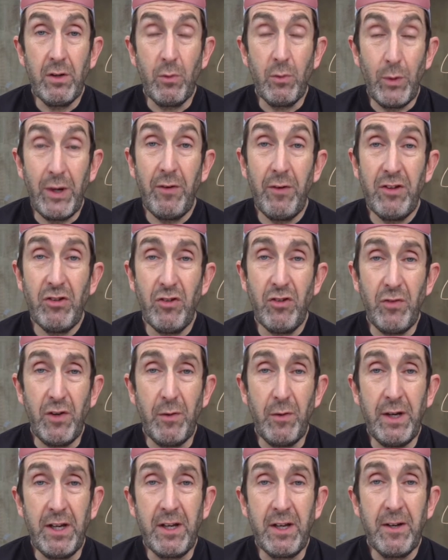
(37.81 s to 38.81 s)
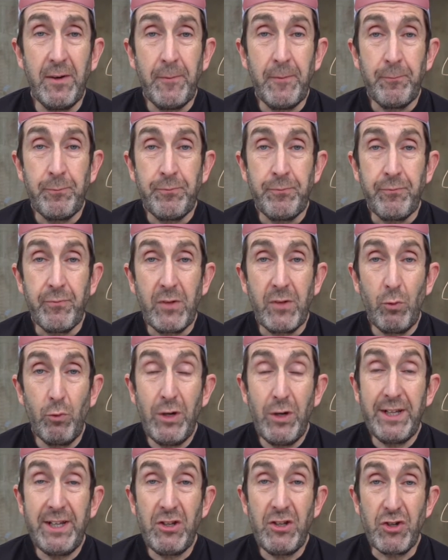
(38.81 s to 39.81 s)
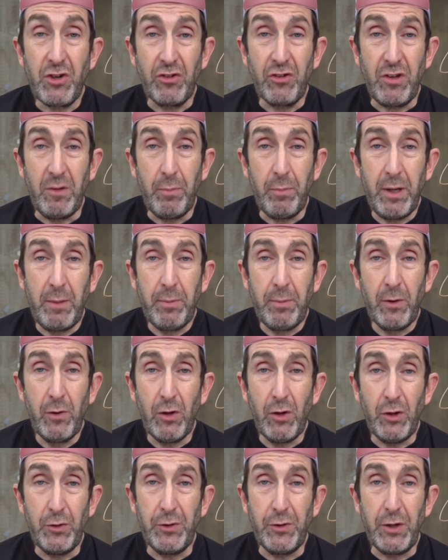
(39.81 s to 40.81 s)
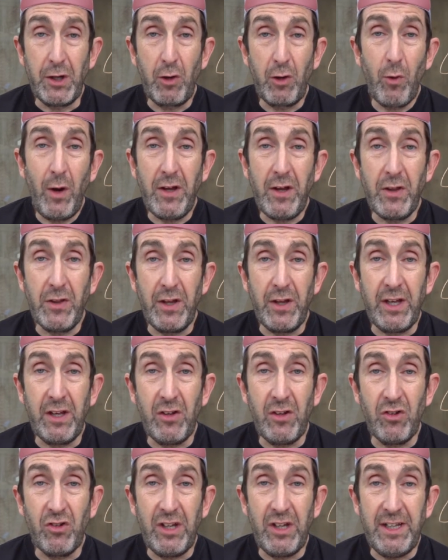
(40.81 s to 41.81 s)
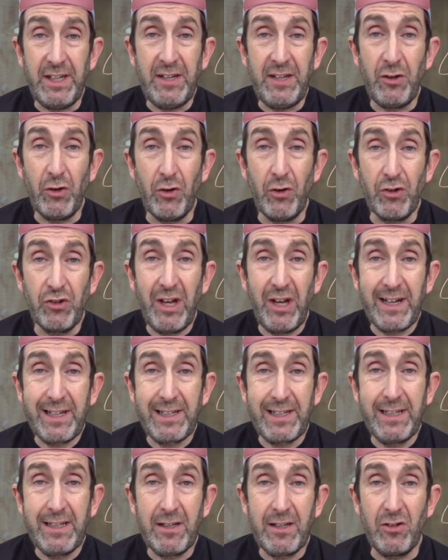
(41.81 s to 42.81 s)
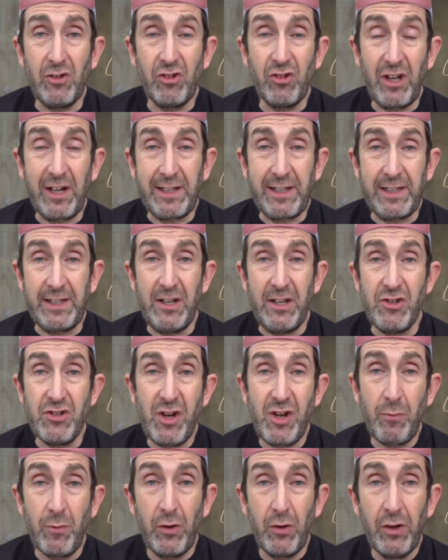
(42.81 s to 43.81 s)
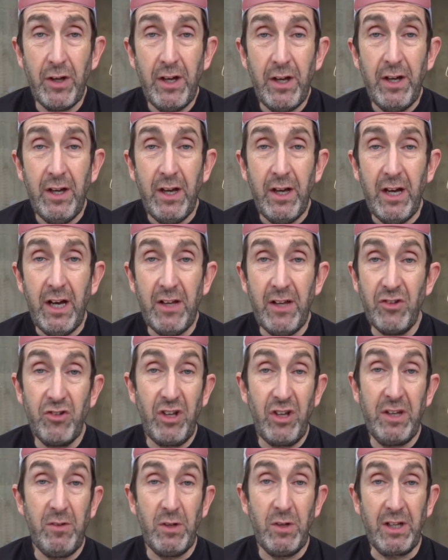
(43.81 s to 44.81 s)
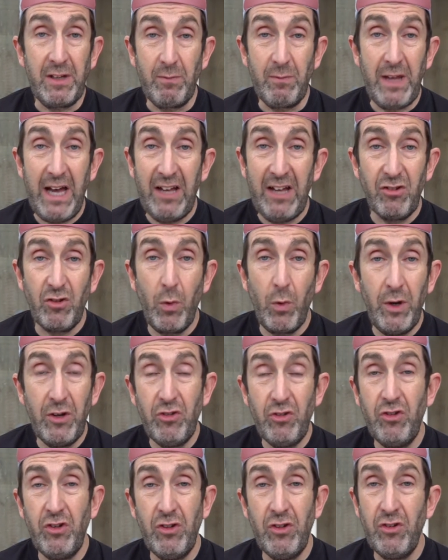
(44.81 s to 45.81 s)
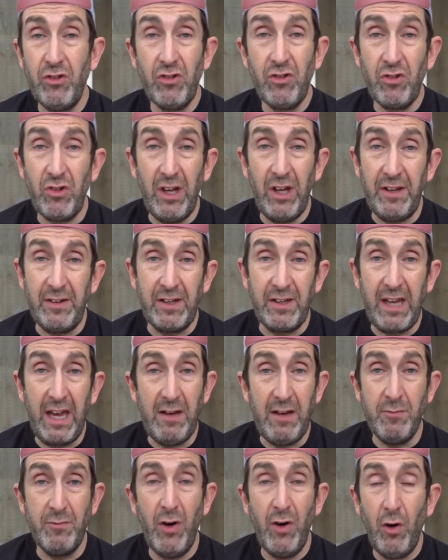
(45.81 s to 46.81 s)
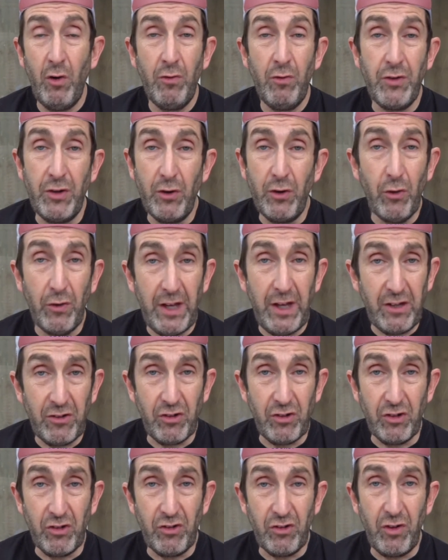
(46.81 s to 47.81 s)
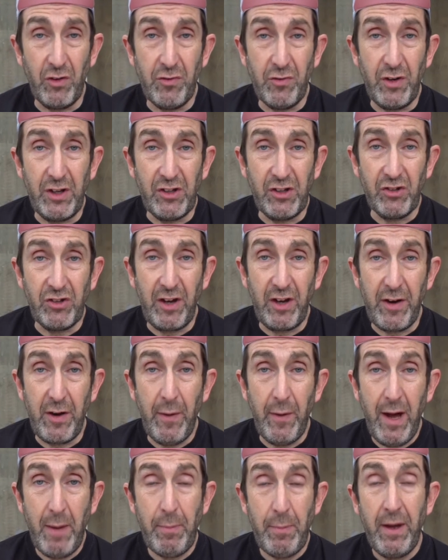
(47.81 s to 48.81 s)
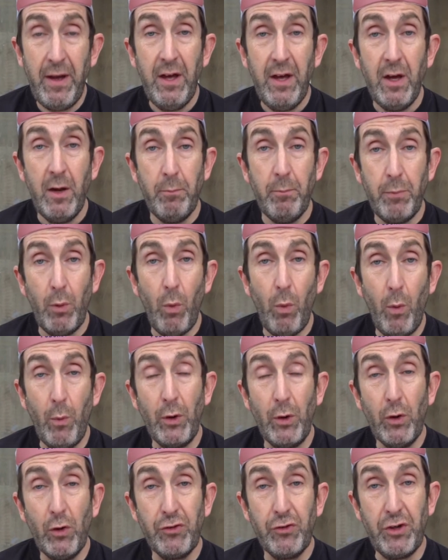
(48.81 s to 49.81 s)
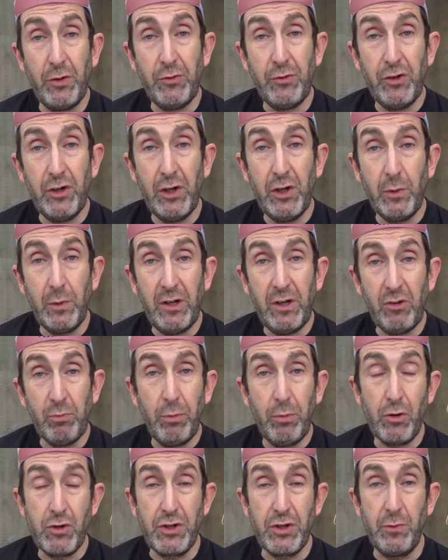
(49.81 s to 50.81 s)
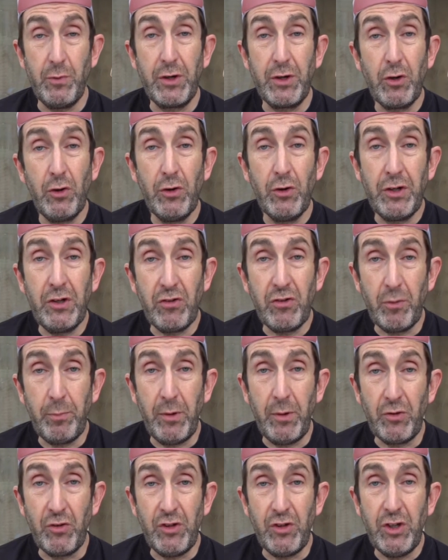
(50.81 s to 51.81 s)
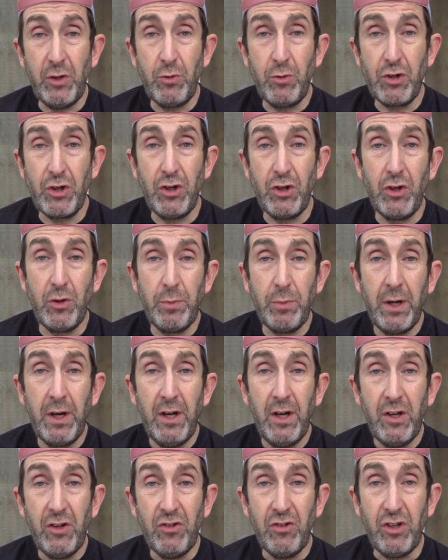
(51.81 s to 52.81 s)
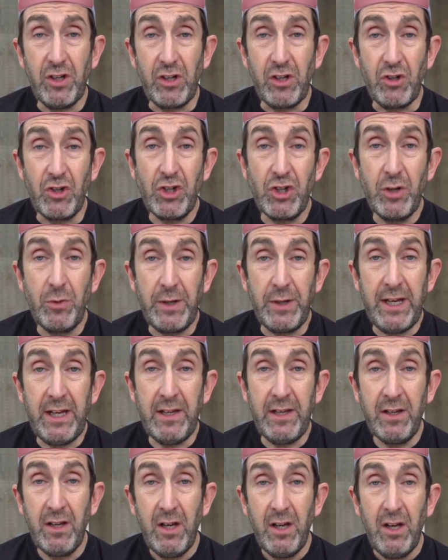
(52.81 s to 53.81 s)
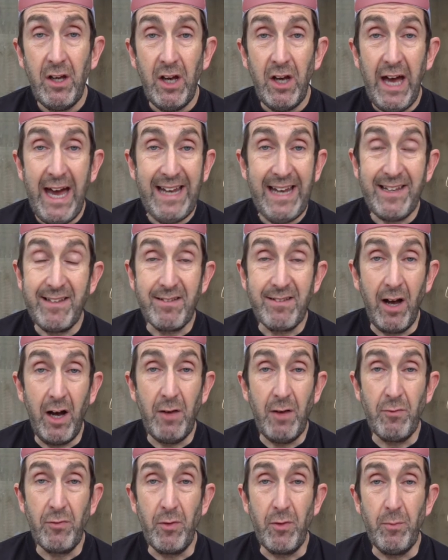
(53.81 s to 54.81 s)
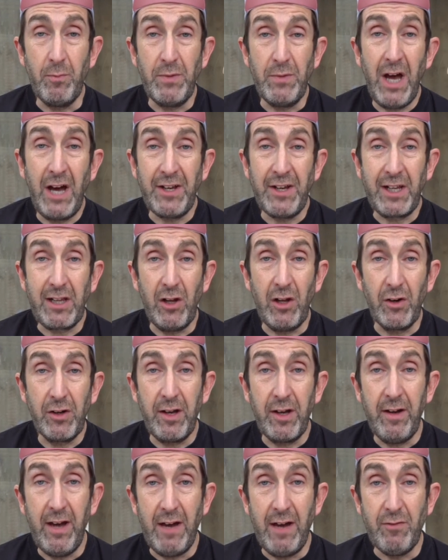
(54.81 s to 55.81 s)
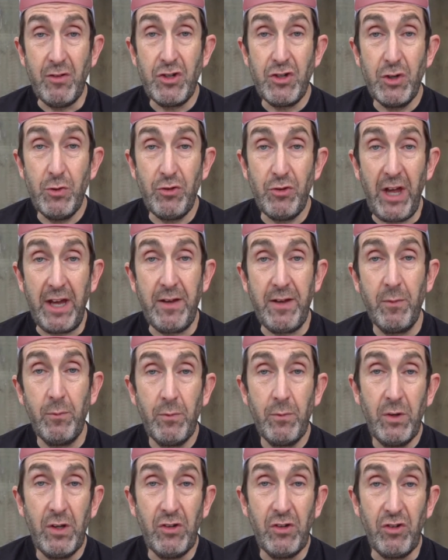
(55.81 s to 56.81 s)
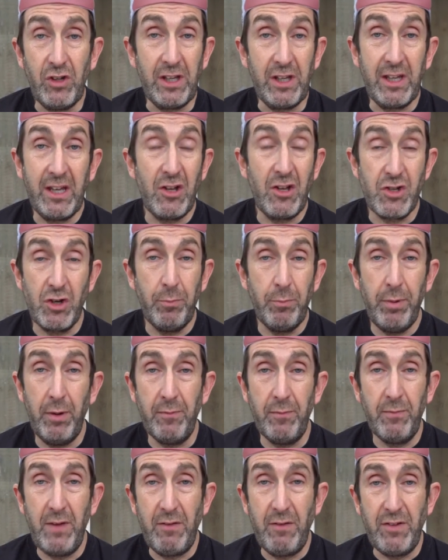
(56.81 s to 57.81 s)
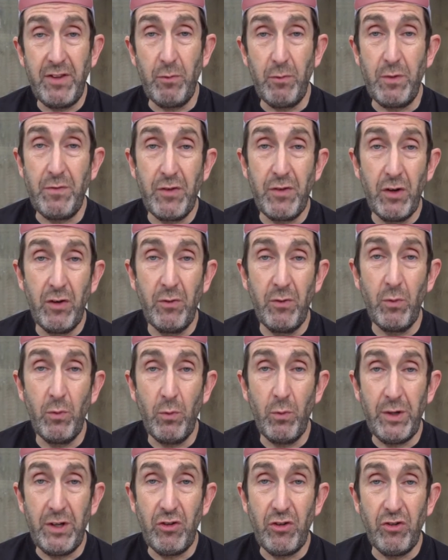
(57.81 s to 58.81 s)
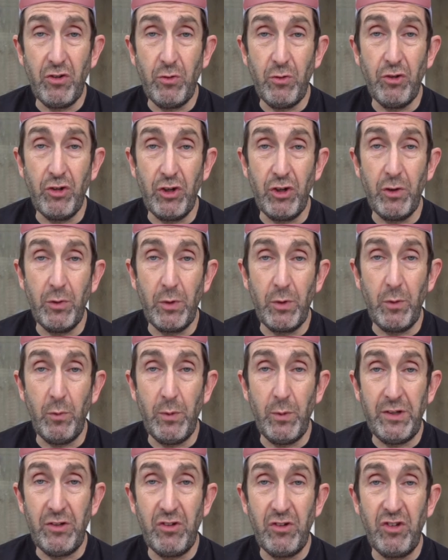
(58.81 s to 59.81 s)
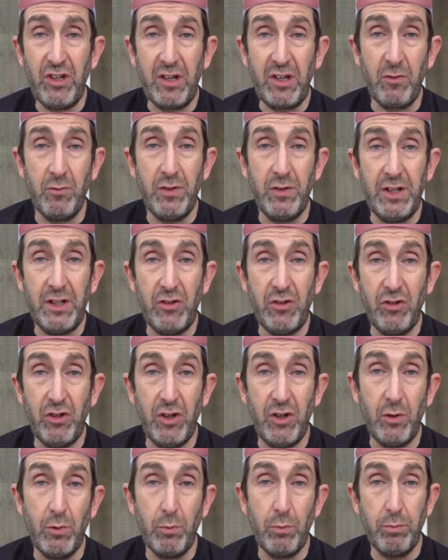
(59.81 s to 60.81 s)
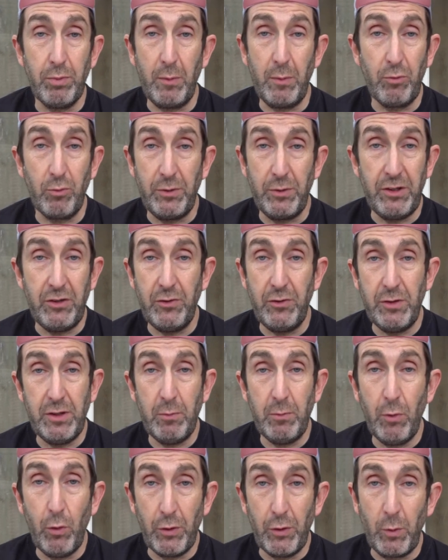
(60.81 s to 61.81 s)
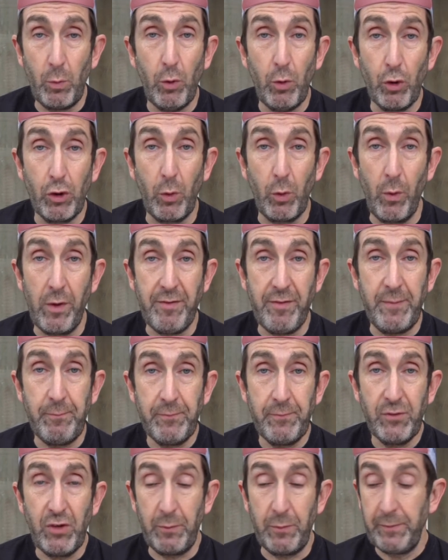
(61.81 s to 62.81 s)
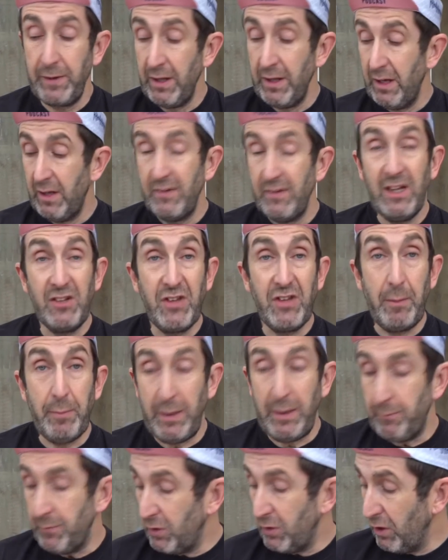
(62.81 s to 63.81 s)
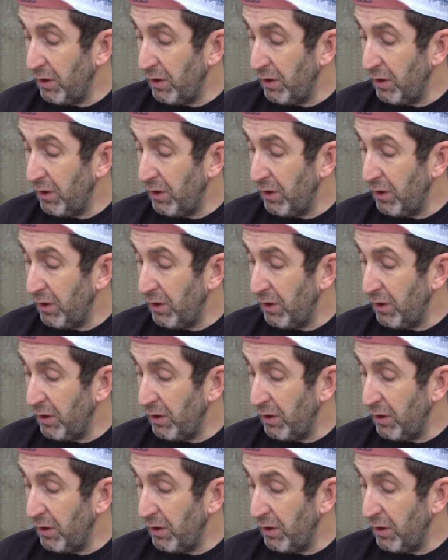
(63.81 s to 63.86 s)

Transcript: We're interviewing really interesting people who are doing great things in indoor cycling and cycling in general. And so you can ask questions and get involved and all that sort of stuff via the Stereo app. But what we'll also do is push the recordings up onto YouTube so you can tune in anytime from 9 o'clock every Tuesday. So you can catch up on everything we've done when it suits you and when it's convenient to you, perhaps when you're doing your morning walk or whatever. So that's that bit. The